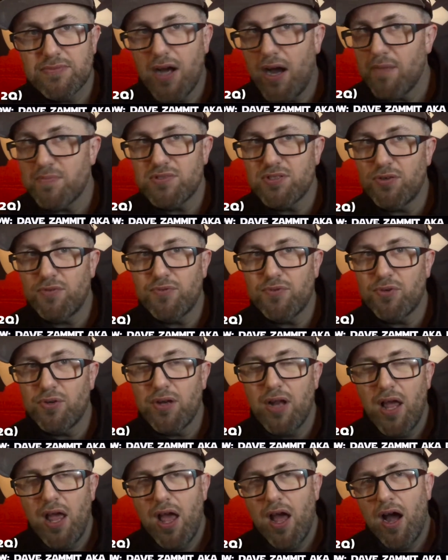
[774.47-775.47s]
I'm still for
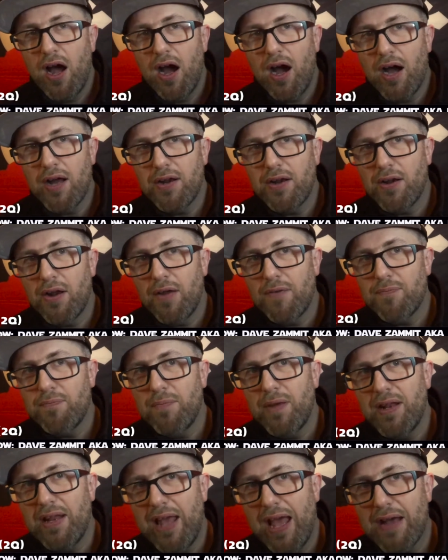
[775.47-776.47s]
it. I don't know if
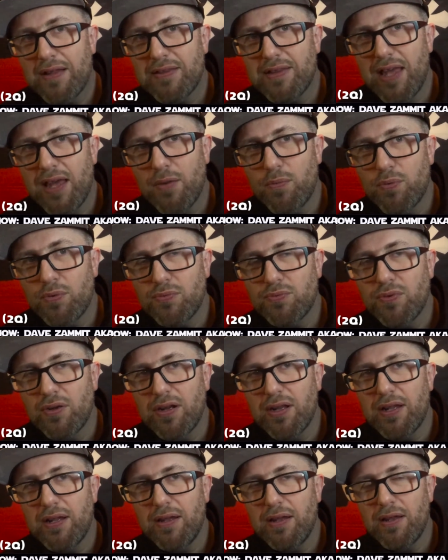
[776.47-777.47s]
many out there would
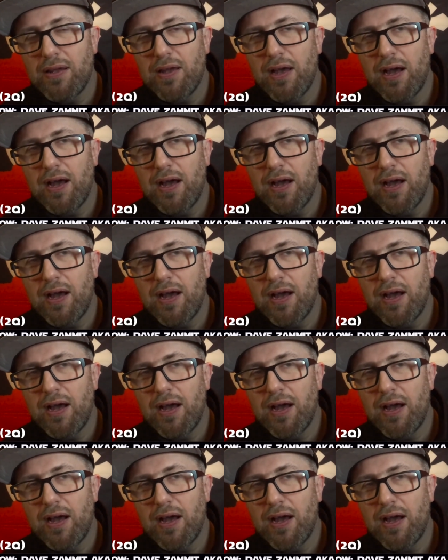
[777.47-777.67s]
really